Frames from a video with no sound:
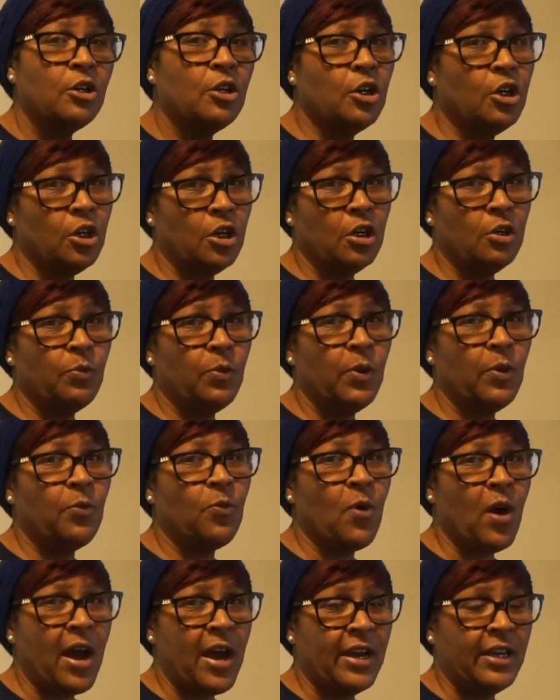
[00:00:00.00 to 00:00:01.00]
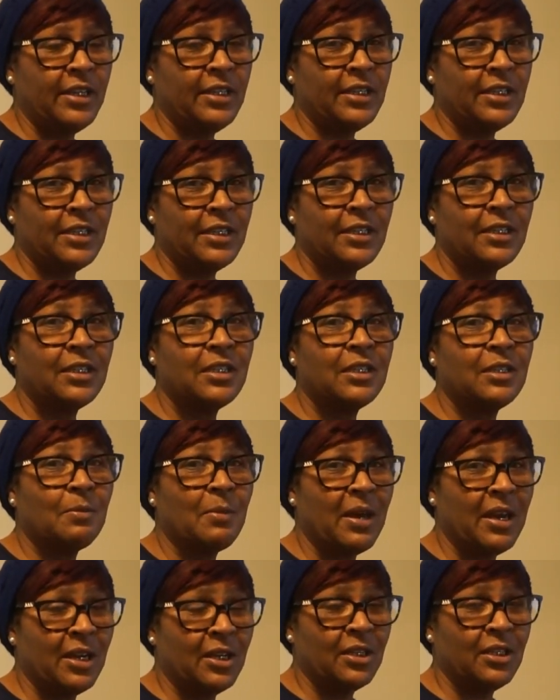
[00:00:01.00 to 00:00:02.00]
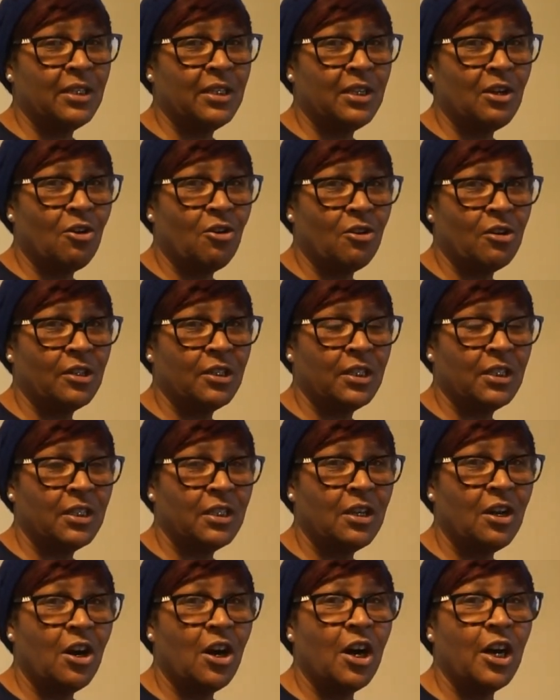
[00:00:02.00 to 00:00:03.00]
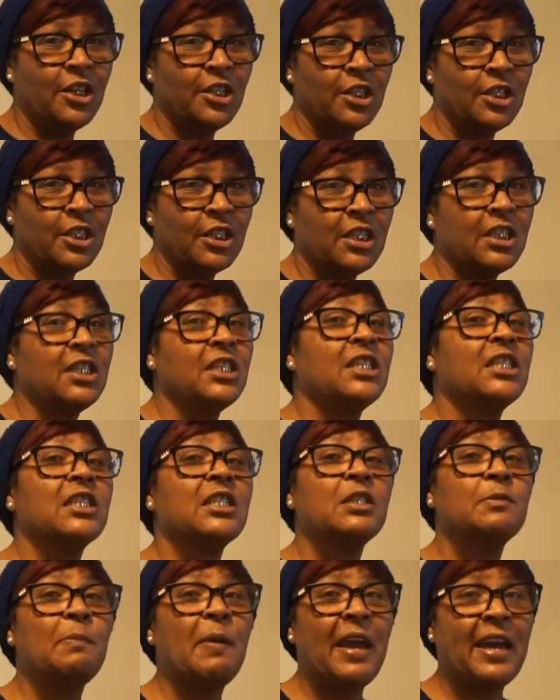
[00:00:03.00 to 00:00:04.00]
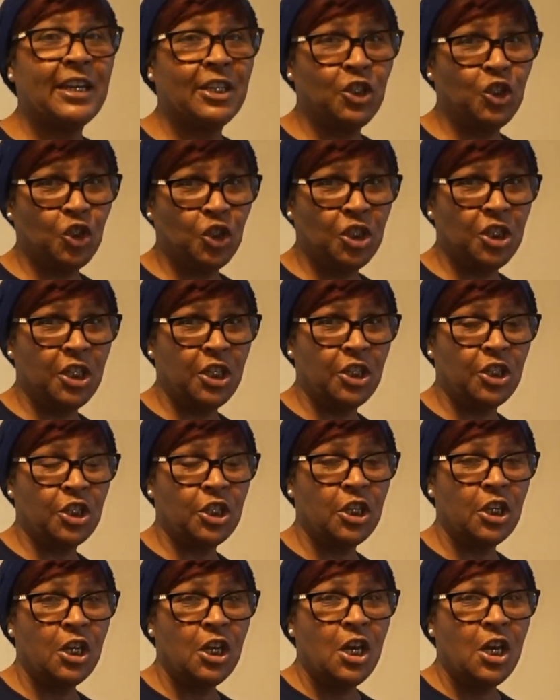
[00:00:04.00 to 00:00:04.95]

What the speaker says: cooked with rice, tomato sauce, onions. This is a Spanish dish.